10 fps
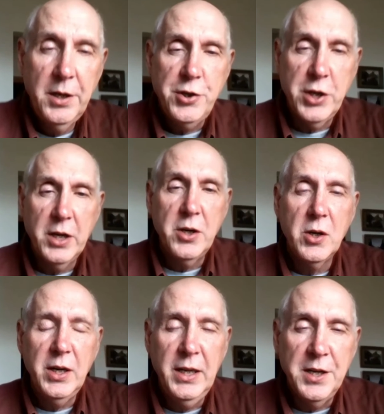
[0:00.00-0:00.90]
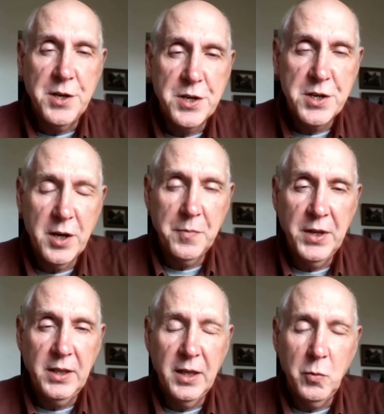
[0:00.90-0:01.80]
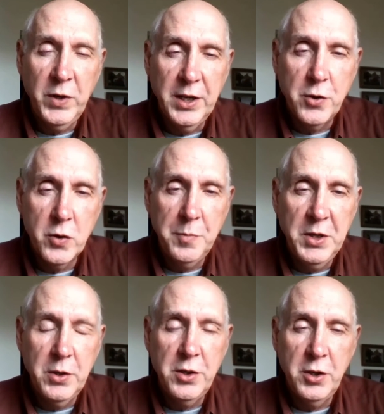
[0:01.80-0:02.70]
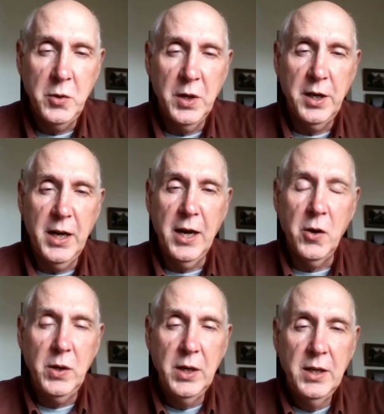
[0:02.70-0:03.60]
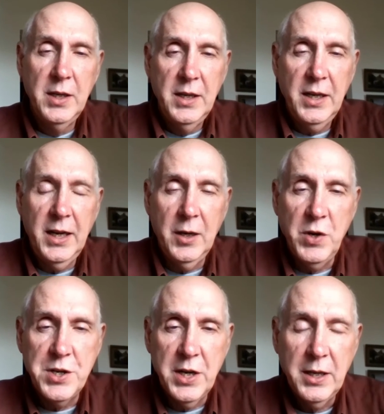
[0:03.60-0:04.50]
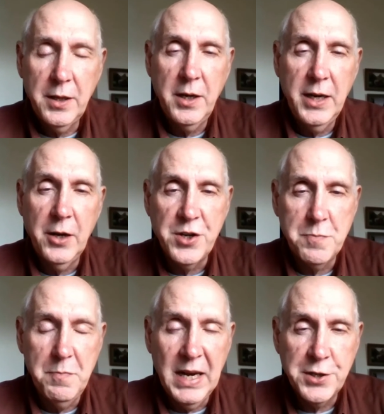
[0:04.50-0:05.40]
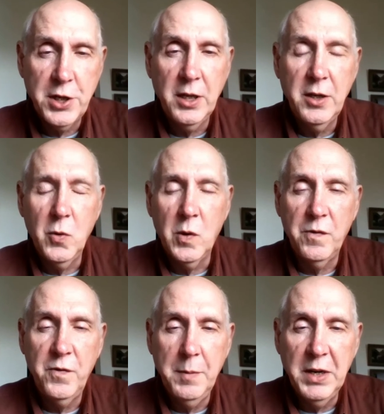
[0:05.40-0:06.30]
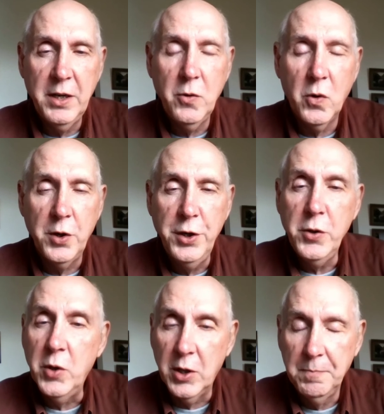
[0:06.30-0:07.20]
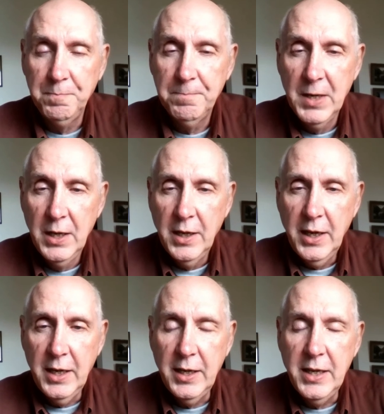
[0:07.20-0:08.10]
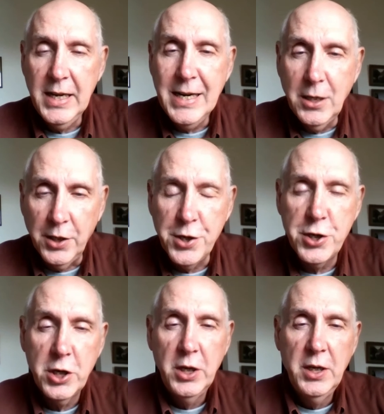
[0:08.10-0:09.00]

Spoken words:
Gender is something that we attribute to a noun, and we say that the noun is masculine or feminine or neuter. And in English,